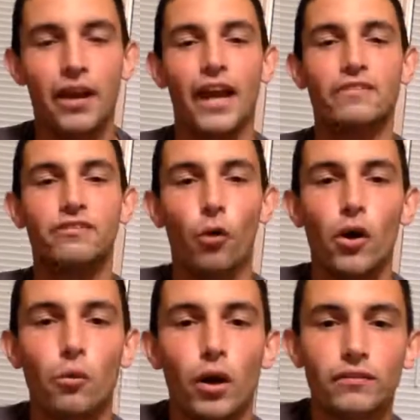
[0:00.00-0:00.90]
A
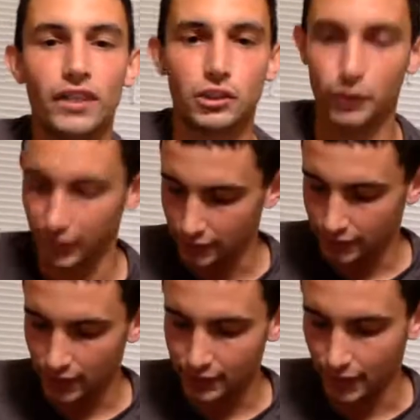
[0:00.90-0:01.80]
4-1 victory in
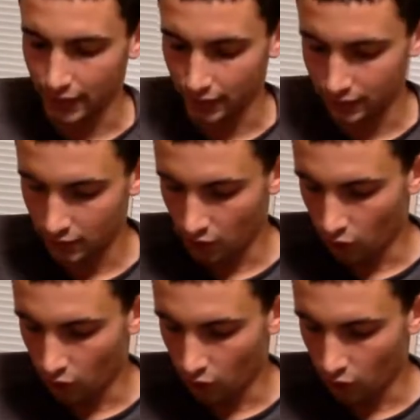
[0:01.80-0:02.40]
6 innings